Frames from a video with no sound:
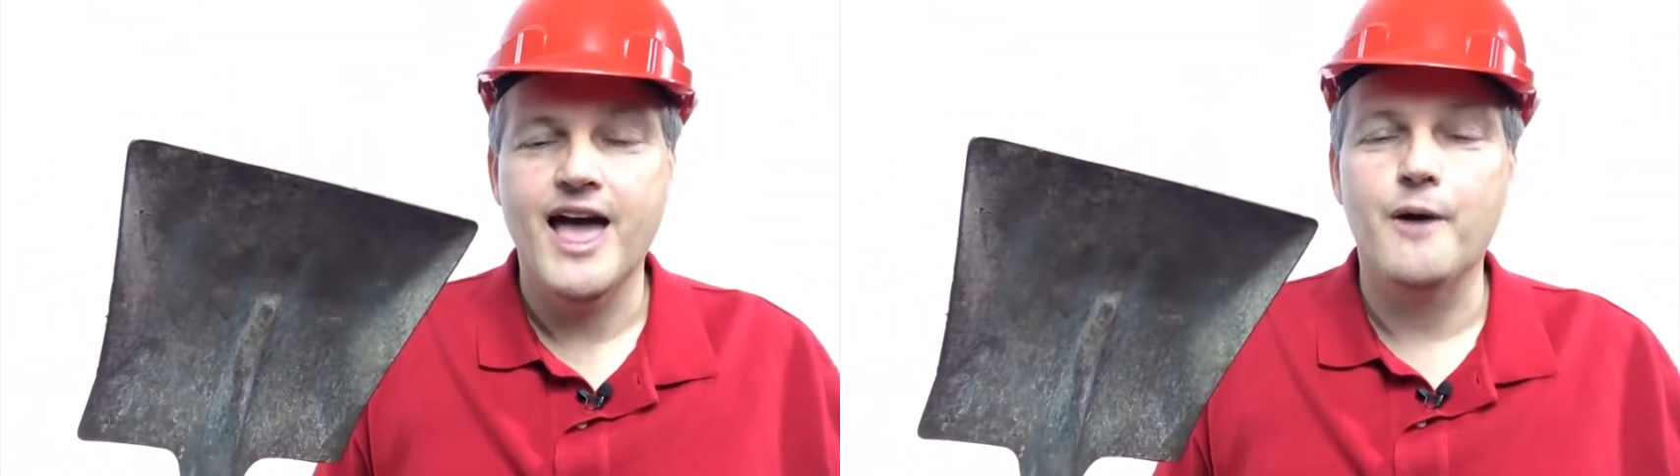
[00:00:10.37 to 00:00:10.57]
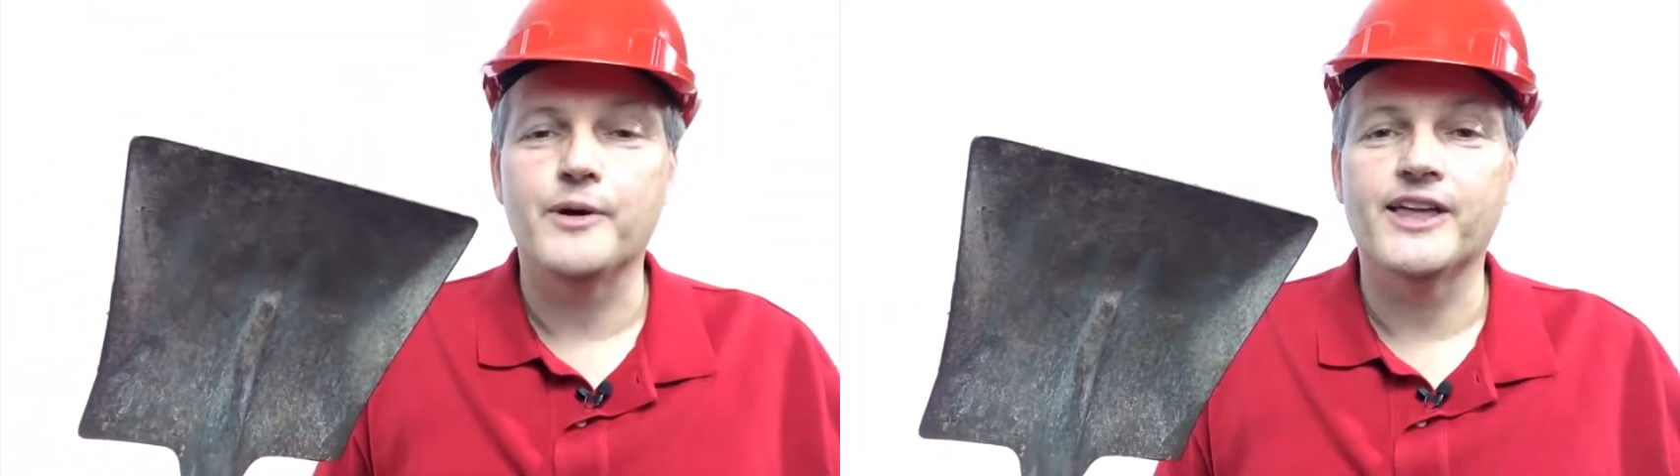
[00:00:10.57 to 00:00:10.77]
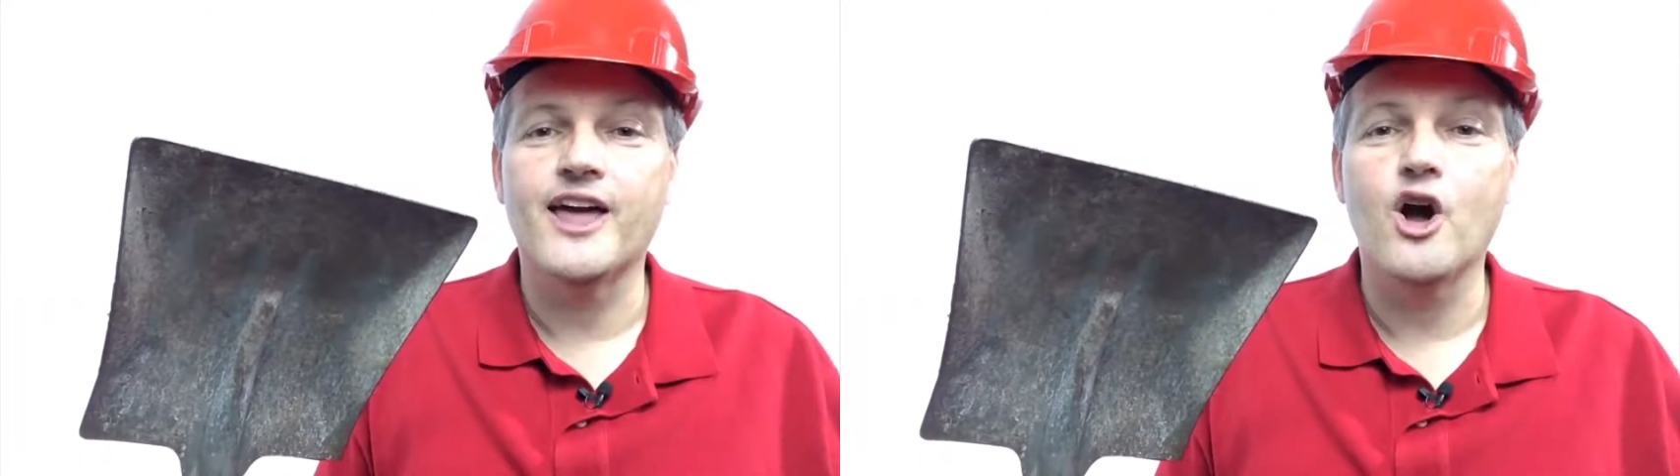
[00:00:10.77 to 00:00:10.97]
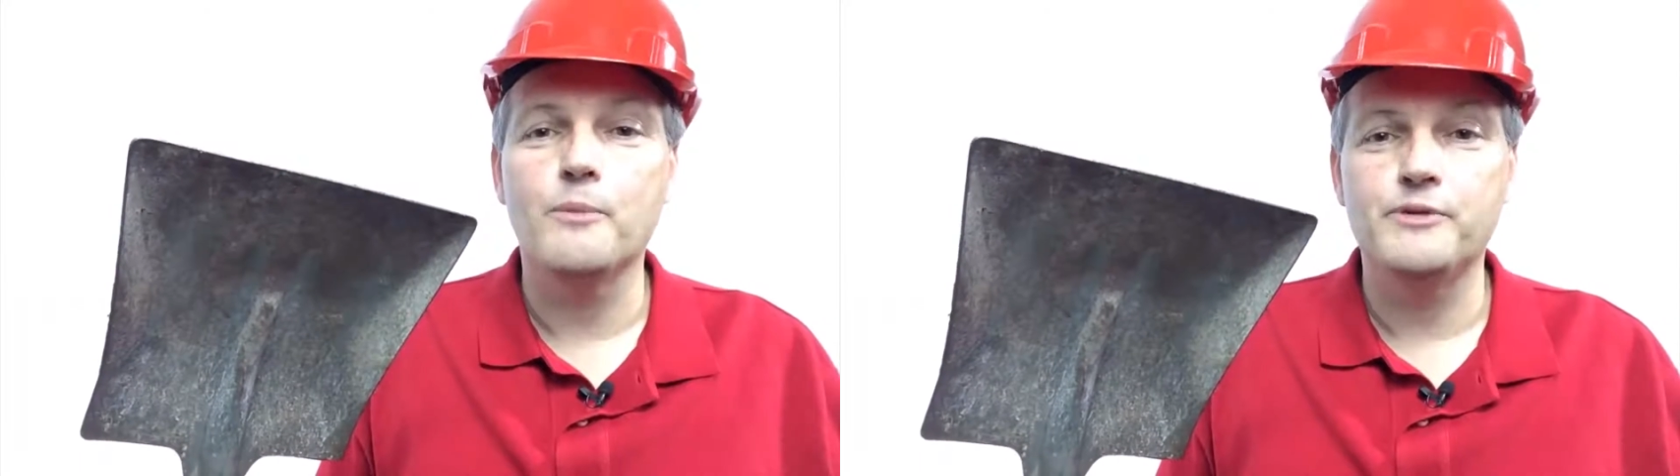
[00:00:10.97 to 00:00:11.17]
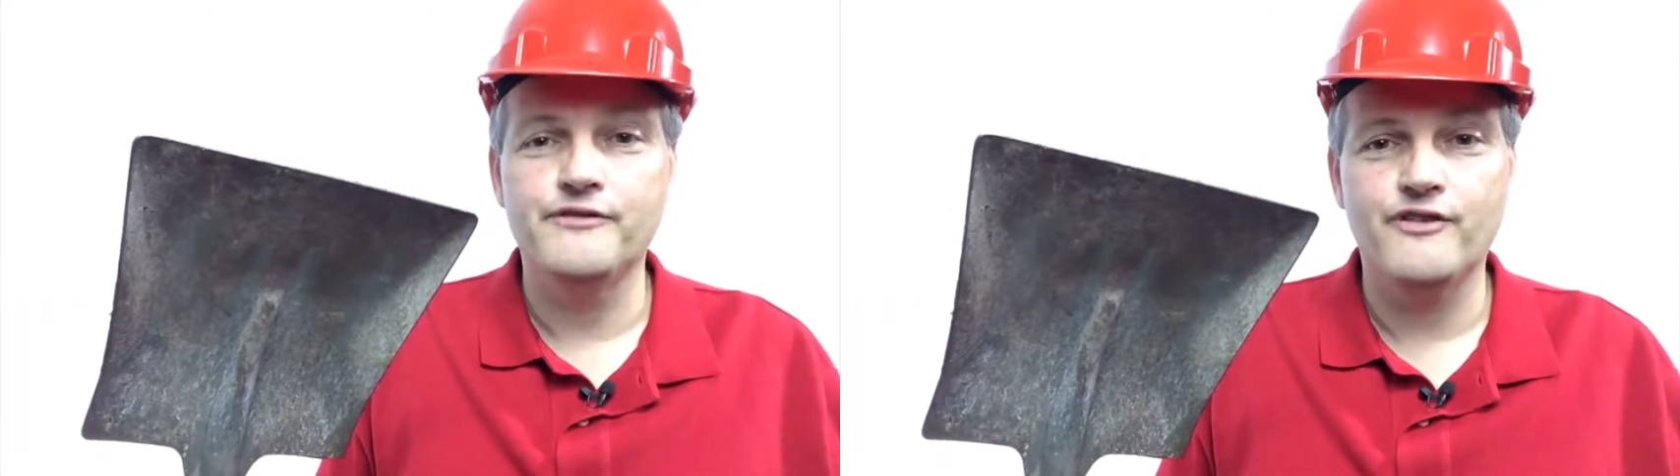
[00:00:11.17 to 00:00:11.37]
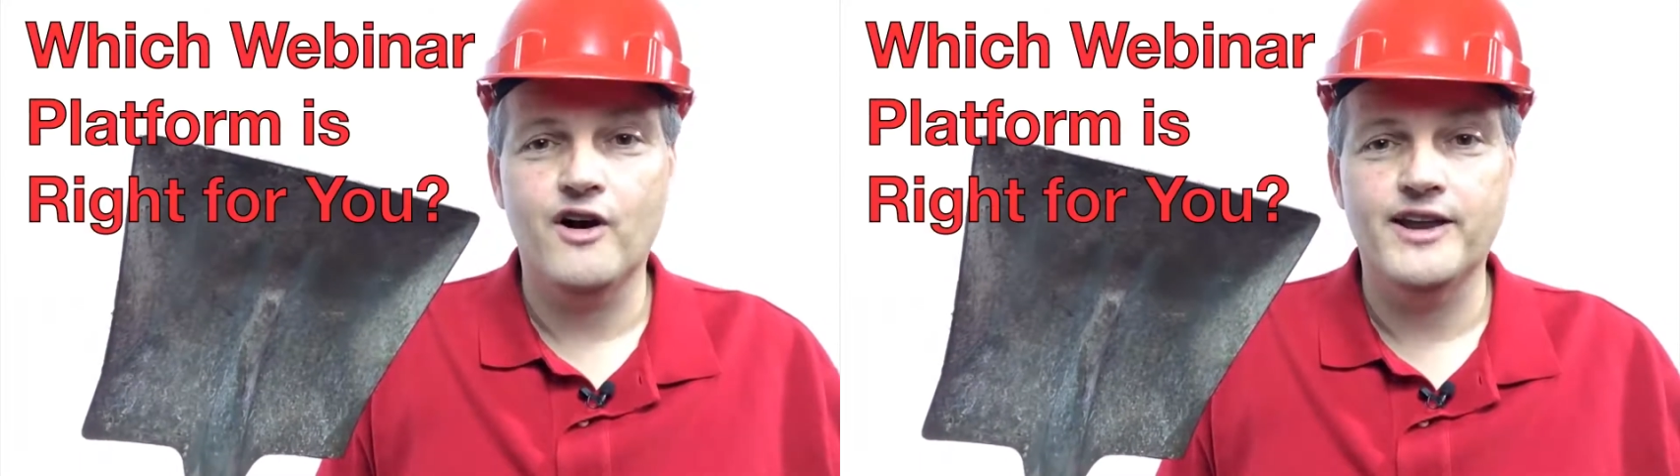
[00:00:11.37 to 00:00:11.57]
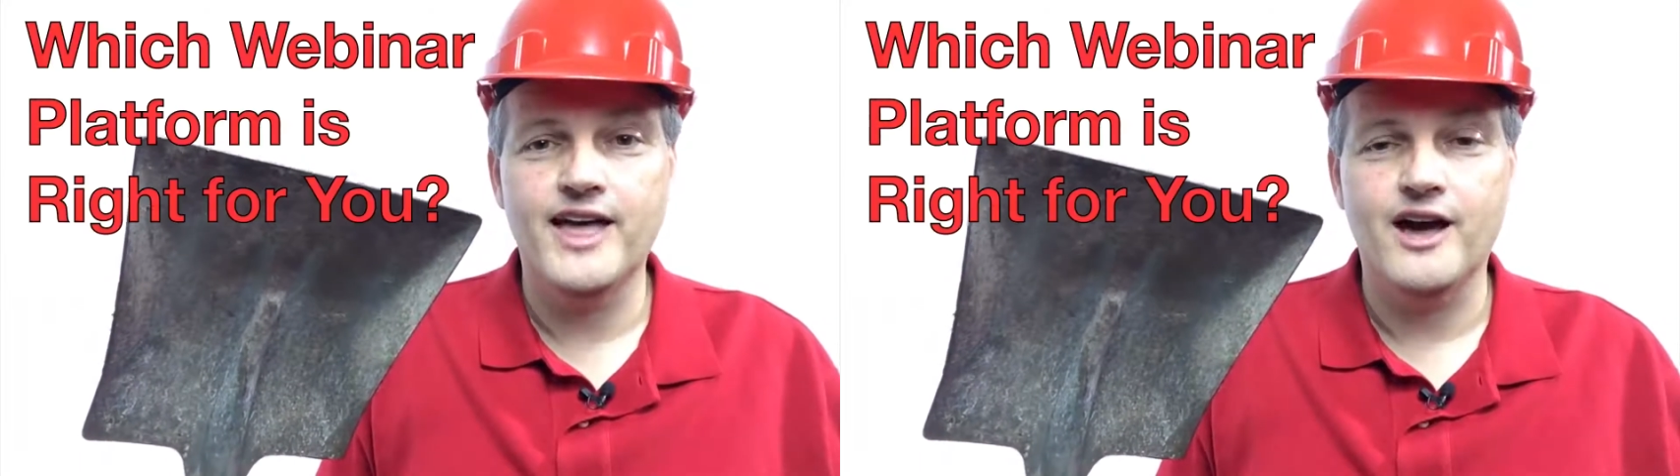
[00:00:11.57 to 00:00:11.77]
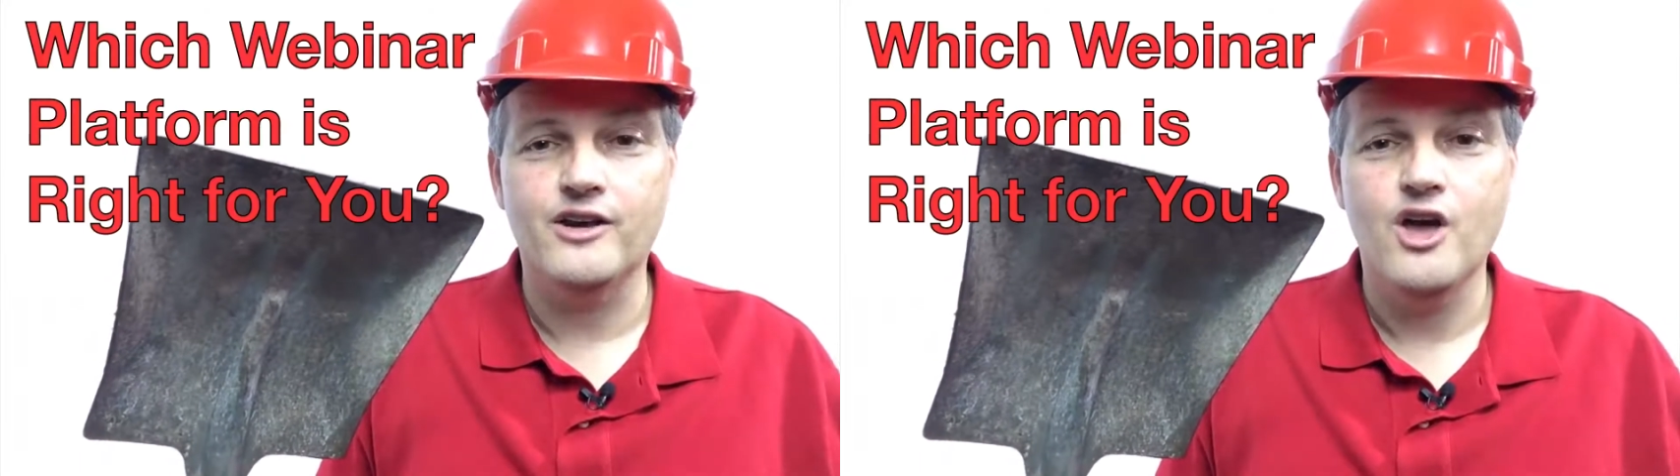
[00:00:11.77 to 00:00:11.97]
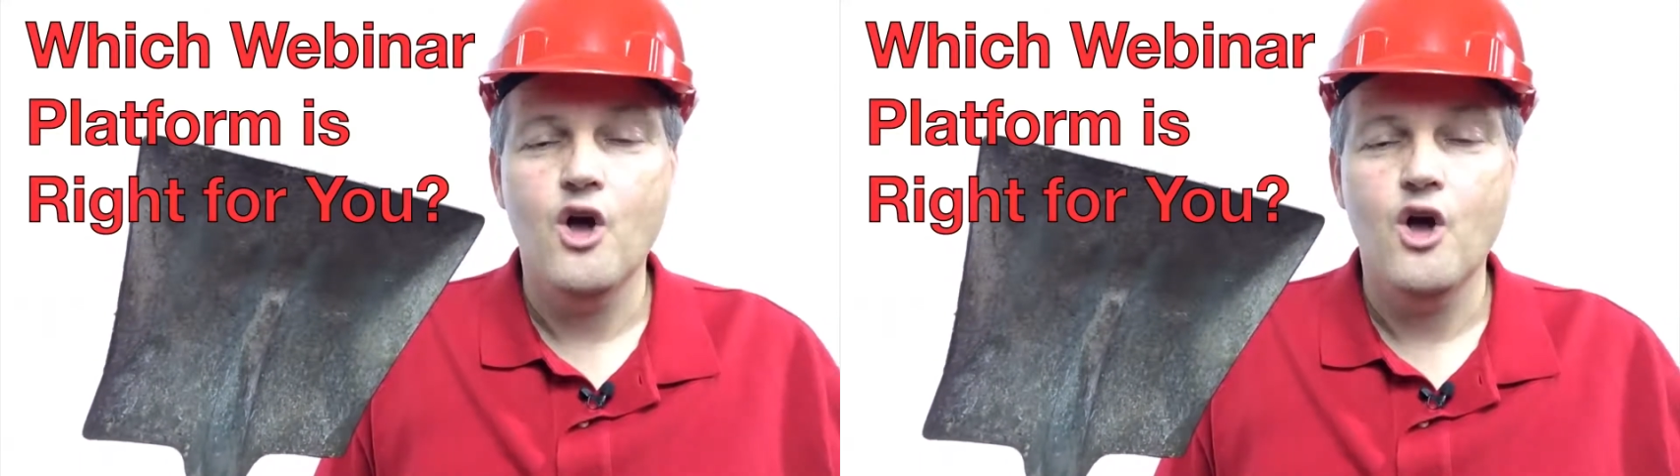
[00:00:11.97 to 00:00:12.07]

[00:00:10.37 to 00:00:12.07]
and we're going to help you find out